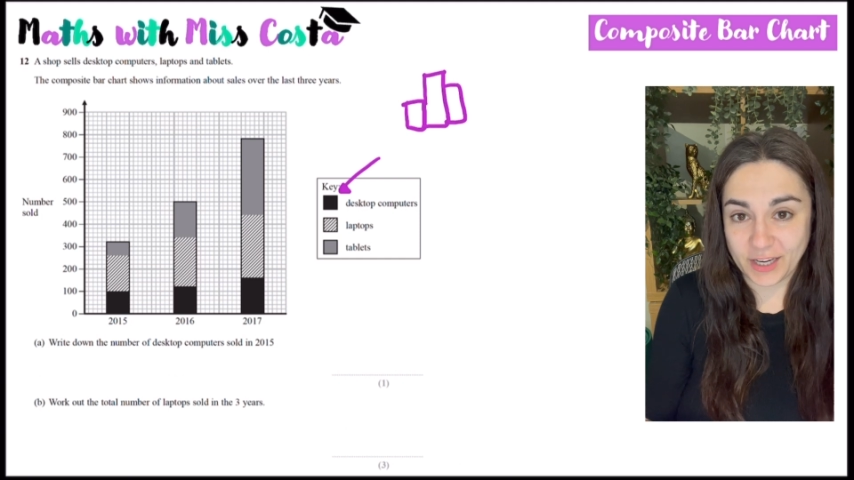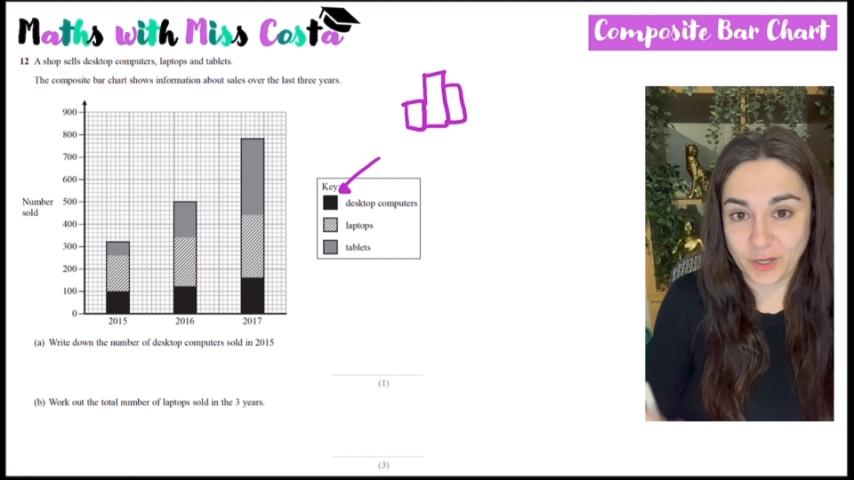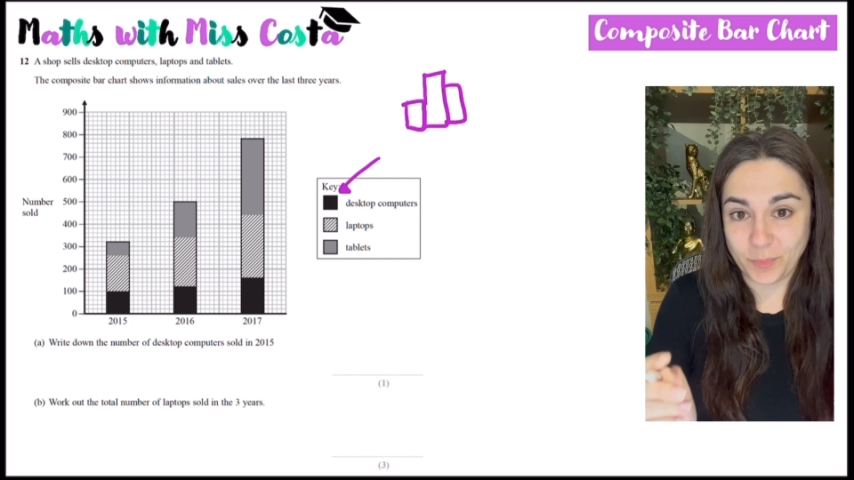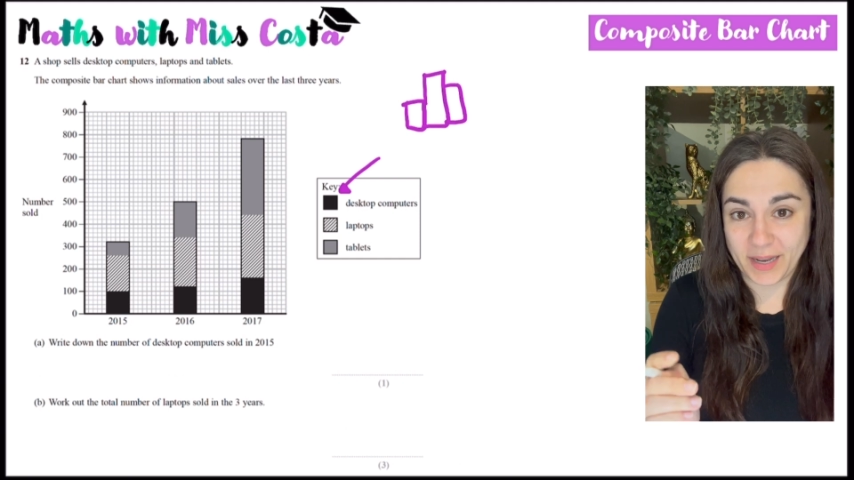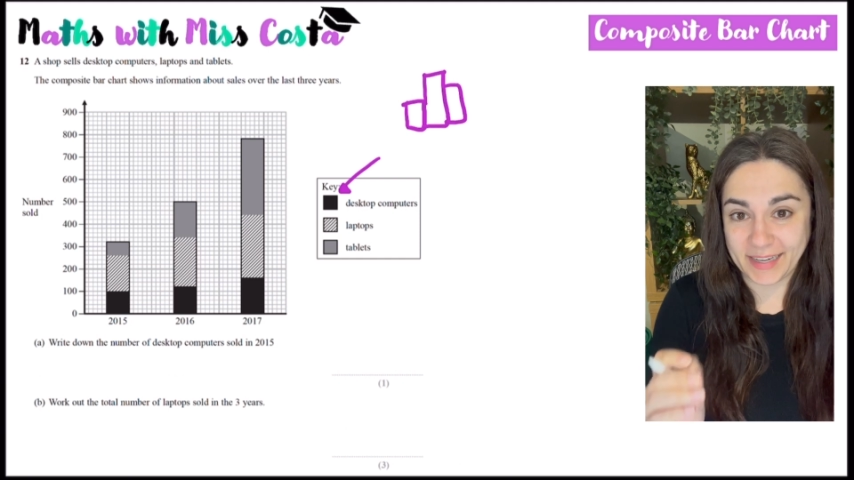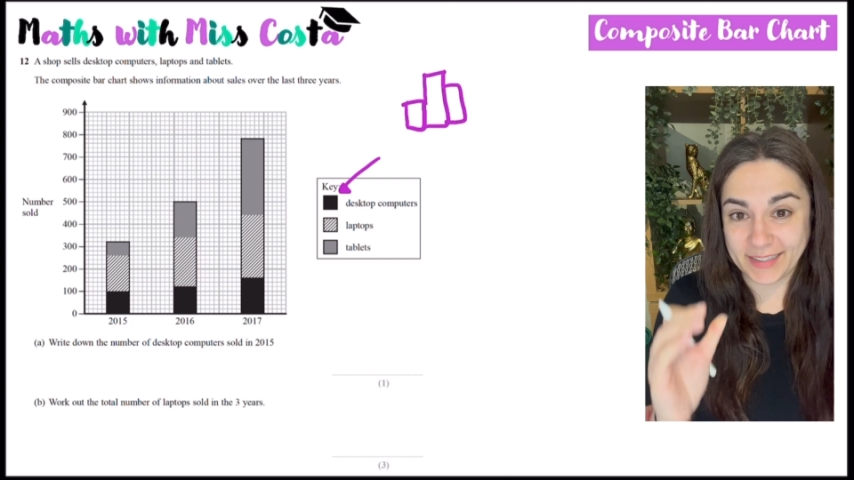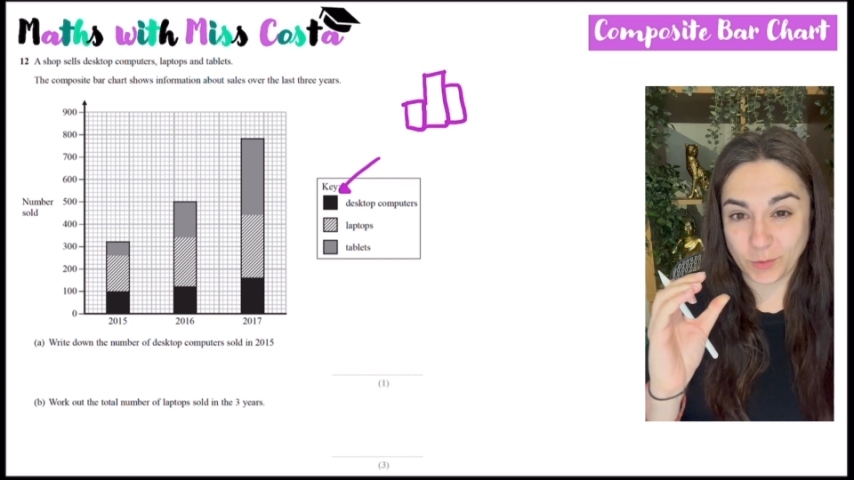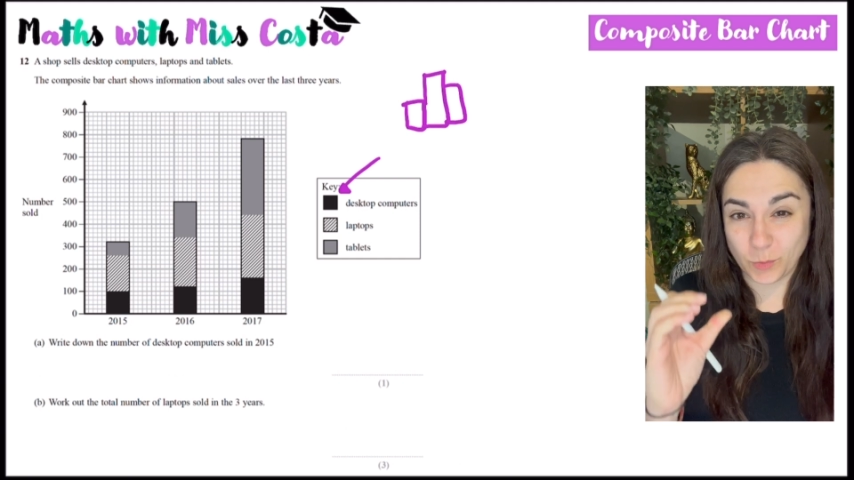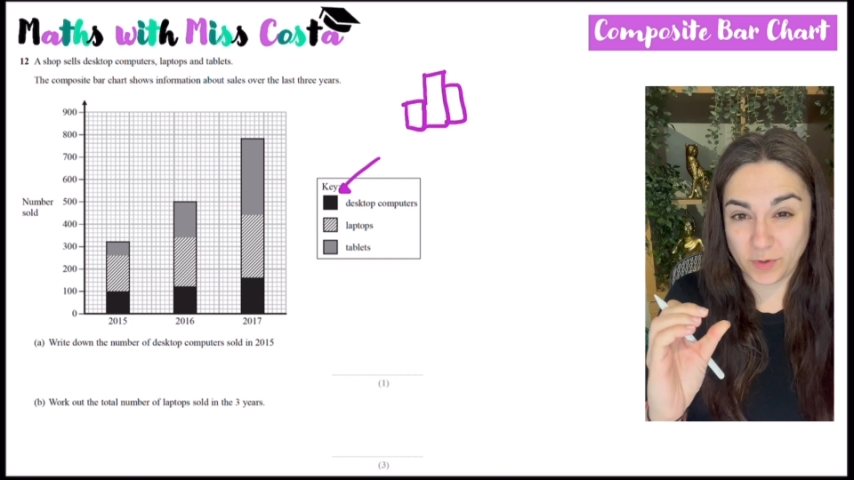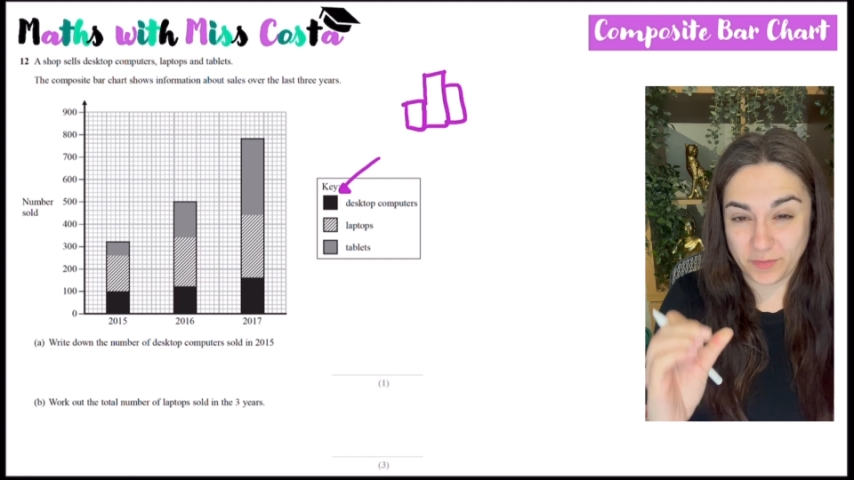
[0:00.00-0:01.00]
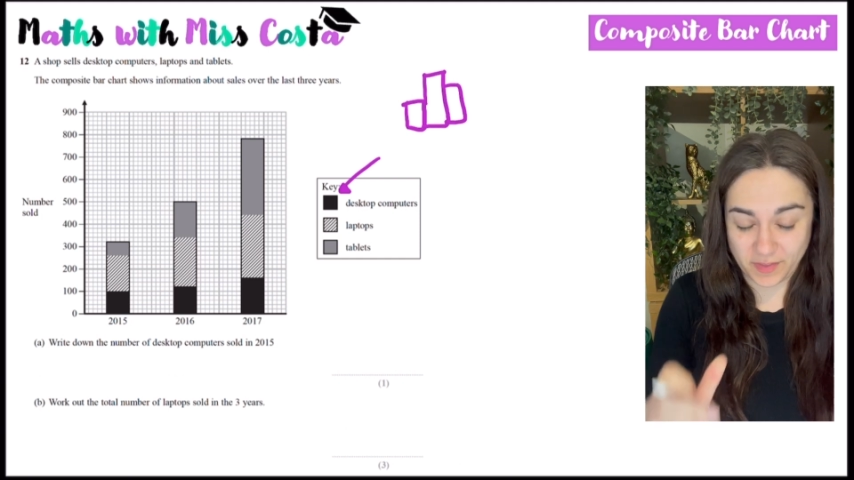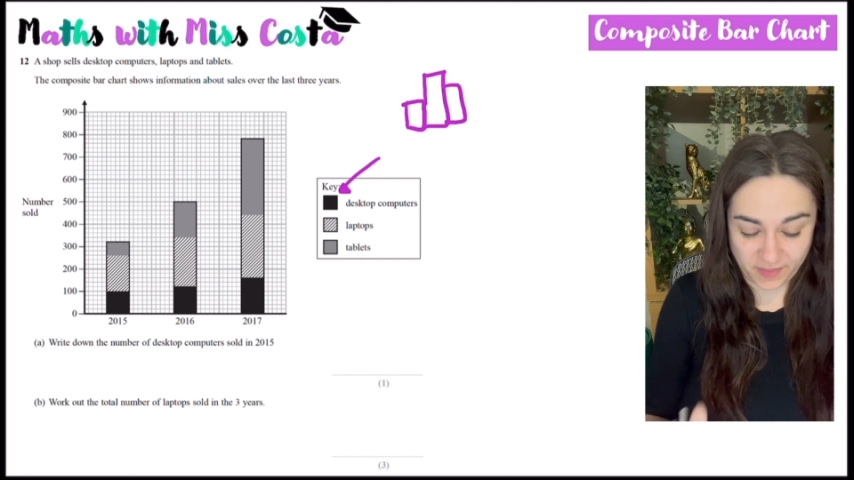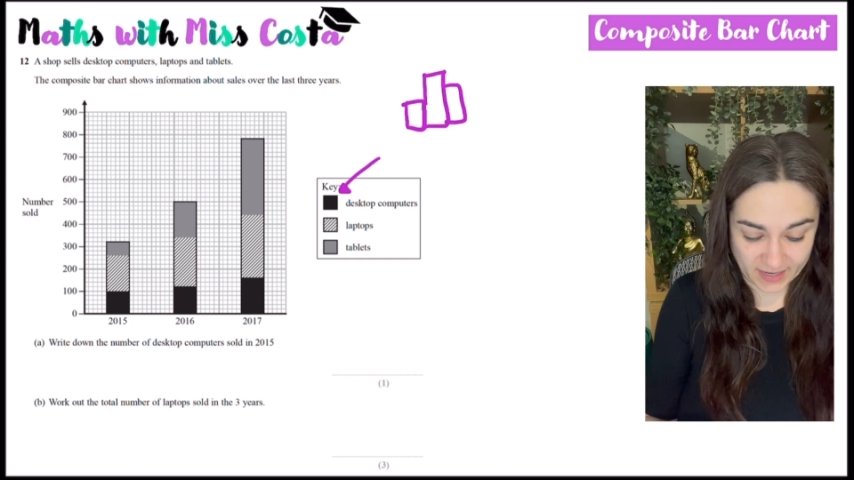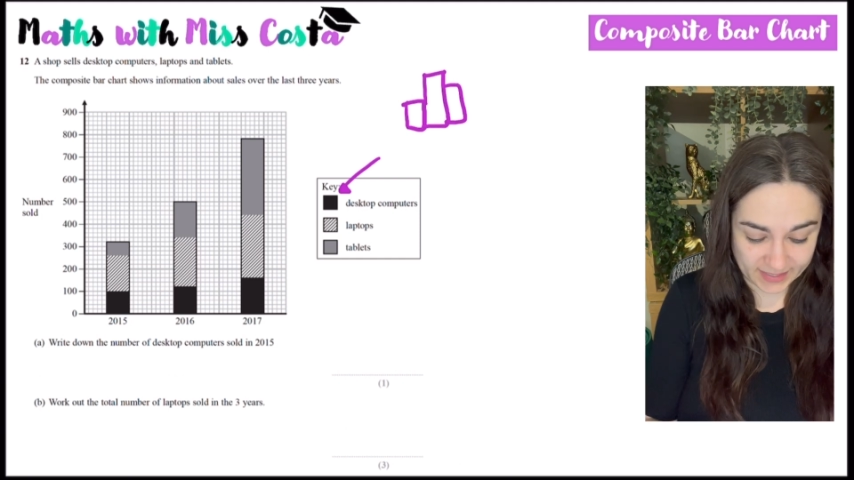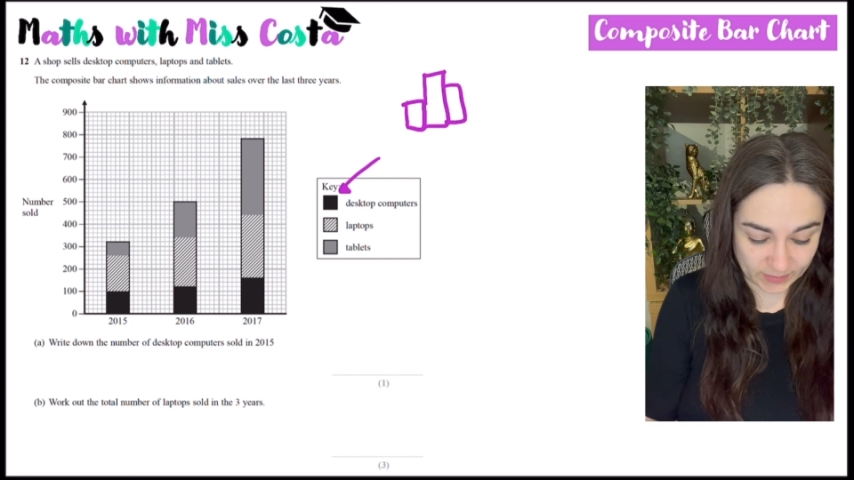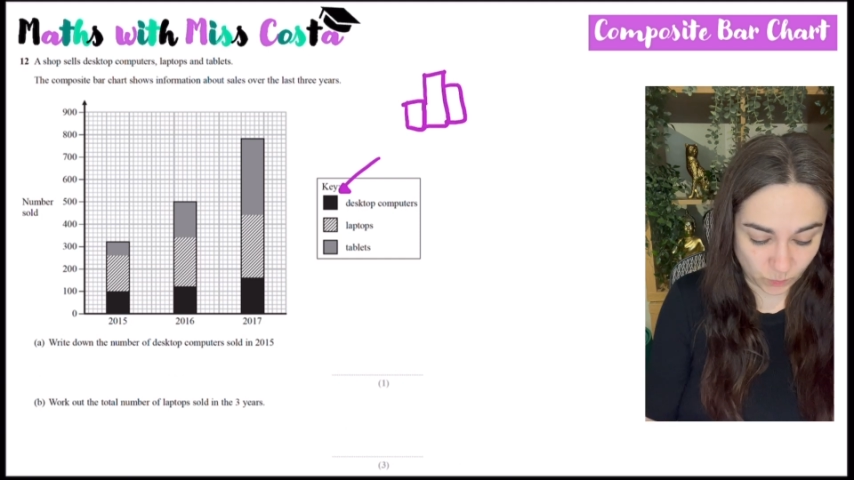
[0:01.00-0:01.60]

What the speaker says: you place all of the things